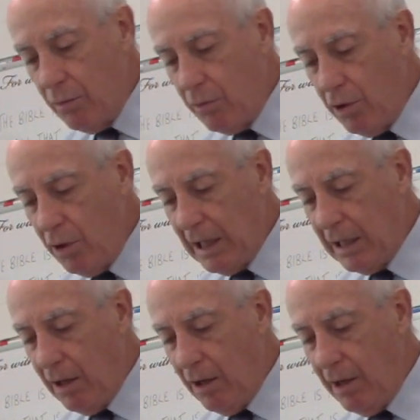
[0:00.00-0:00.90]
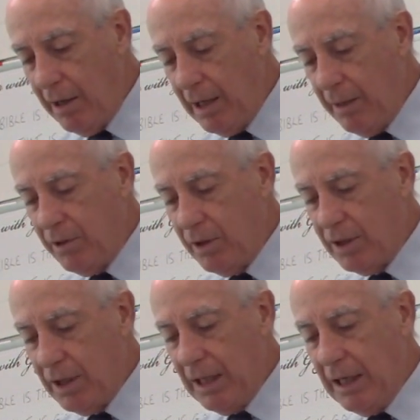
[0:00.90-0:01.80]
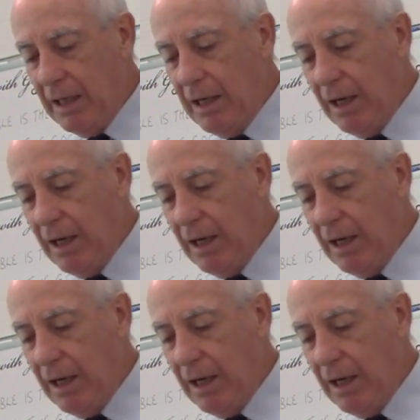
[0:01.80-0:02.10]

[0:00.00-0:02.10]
were looking on him to see